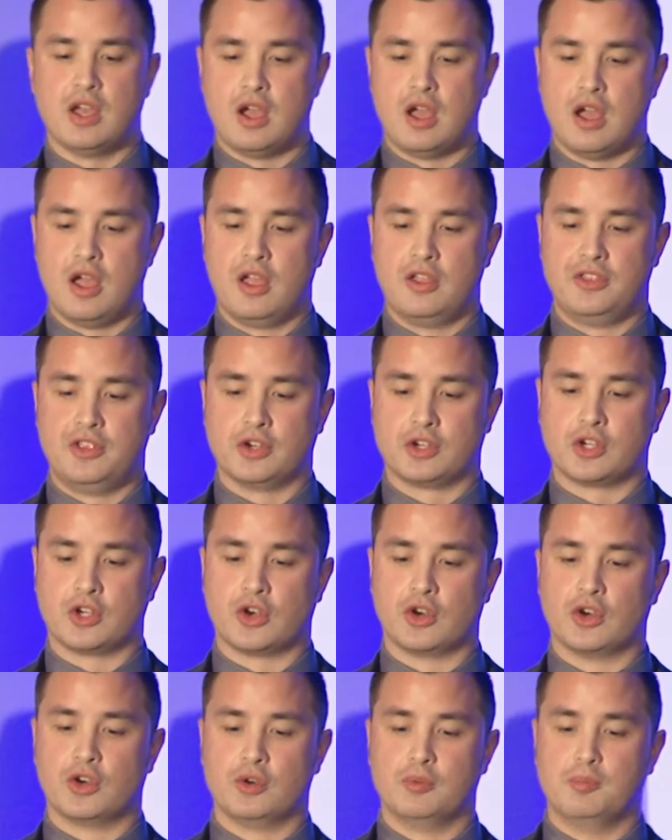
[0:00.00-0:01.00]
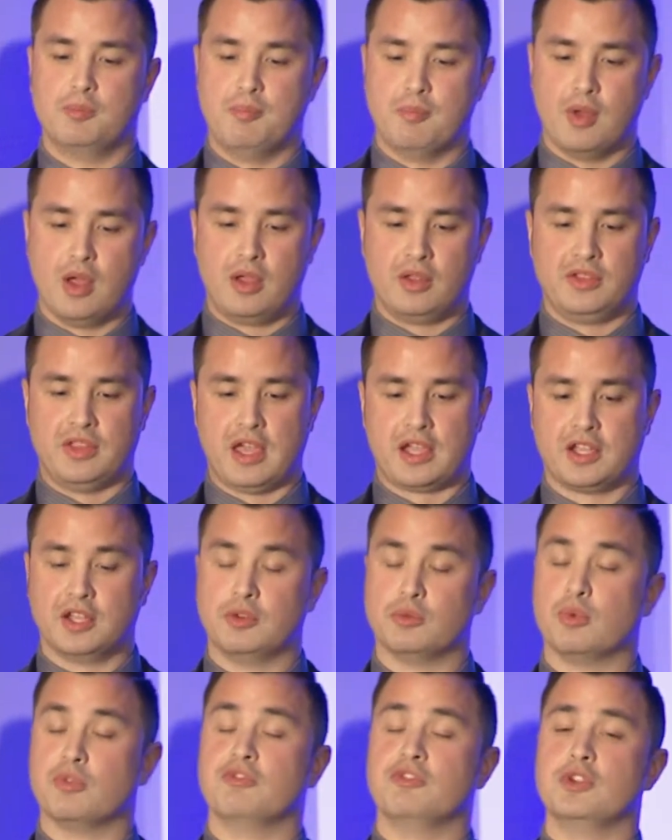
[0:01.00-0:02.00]
that
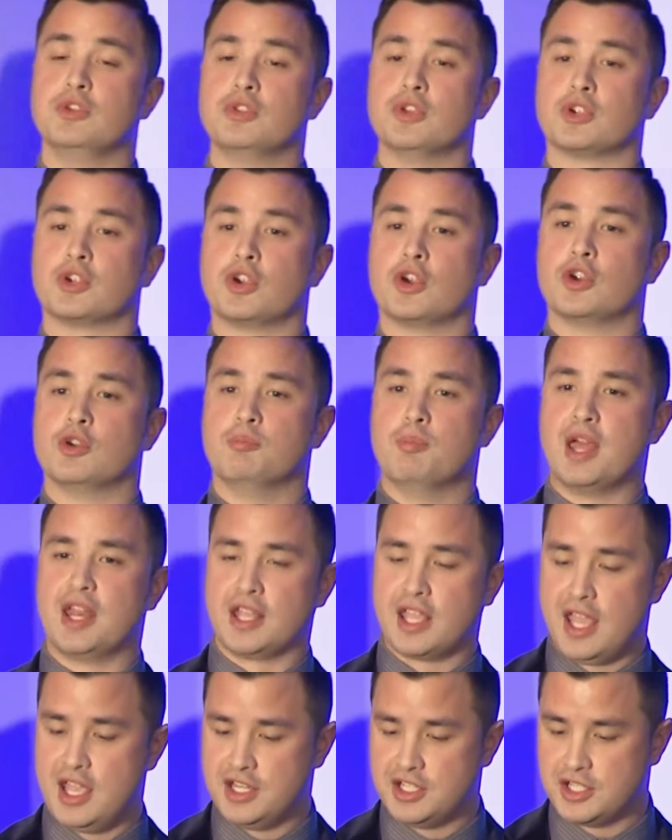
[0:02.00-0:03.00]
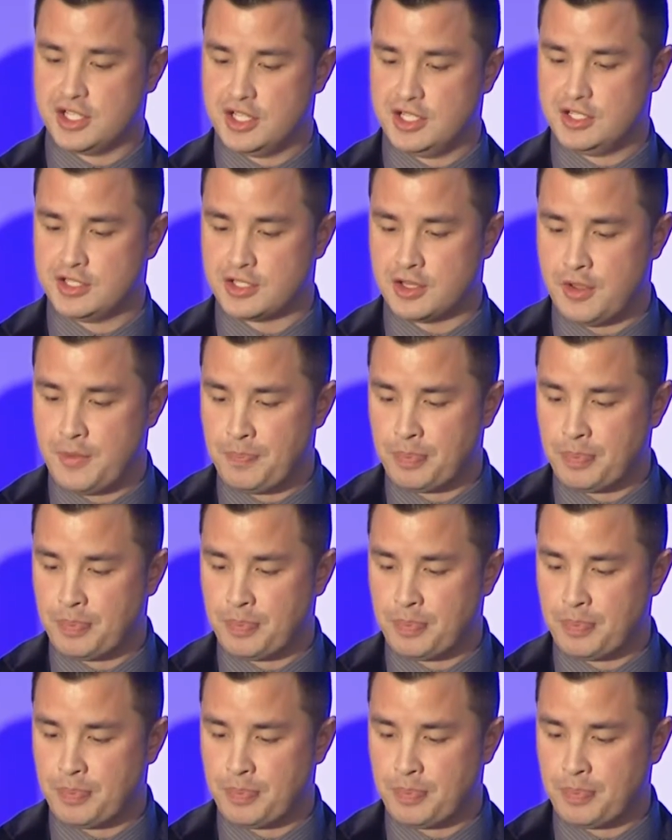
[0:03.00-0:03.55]
can review their current medications.